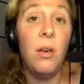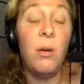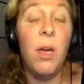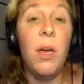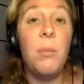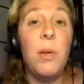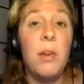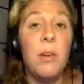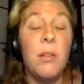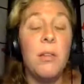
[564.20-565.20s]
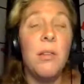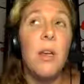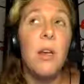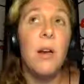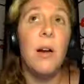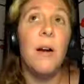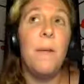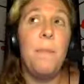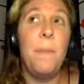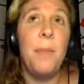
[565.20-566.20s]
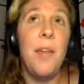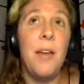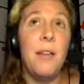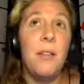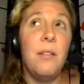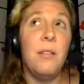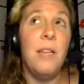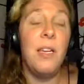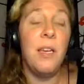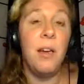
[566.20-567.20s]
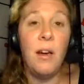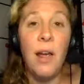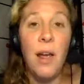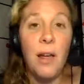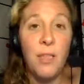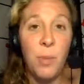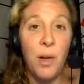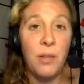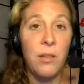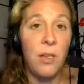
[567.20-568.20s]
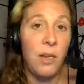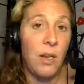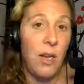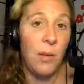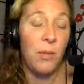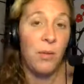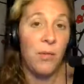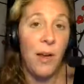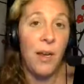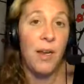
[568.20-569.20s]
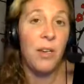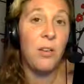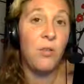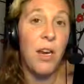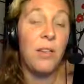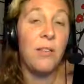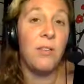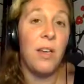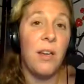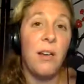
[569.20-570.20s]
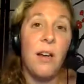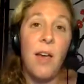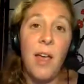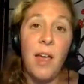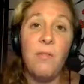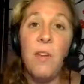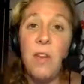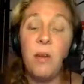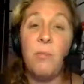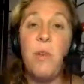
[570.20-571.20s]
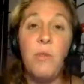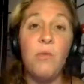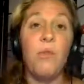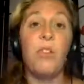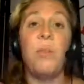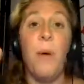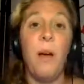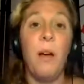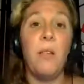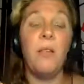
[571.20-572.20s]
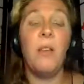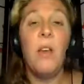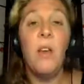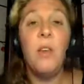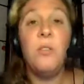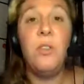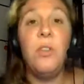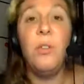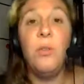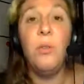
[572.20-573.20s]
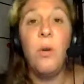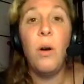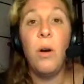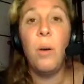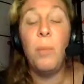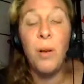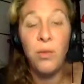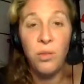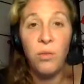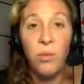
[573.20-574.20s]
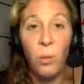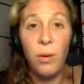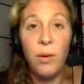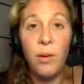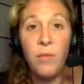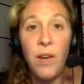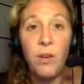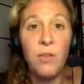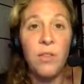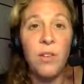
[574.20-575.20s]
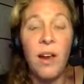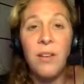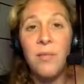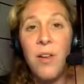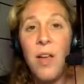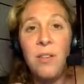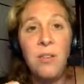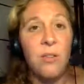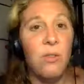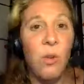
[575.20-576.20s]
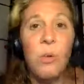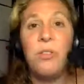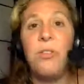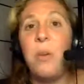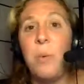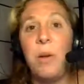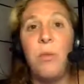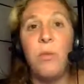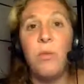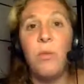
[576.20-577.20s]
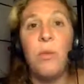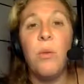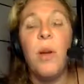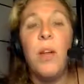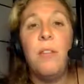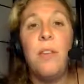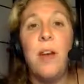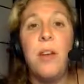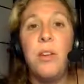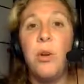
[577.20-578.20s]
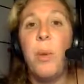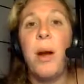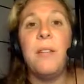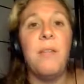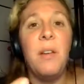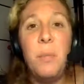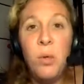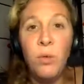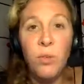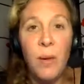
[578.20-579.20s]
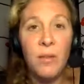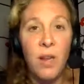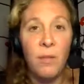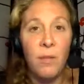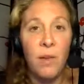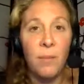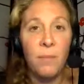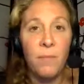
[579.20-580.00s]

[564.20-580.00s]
Okay, because that leaky gut aspect can amplify, it creates like a heavy immune response to a bunch of foreign invaders. It kind of, there's so much seeping through that your body's having an immune response to everything.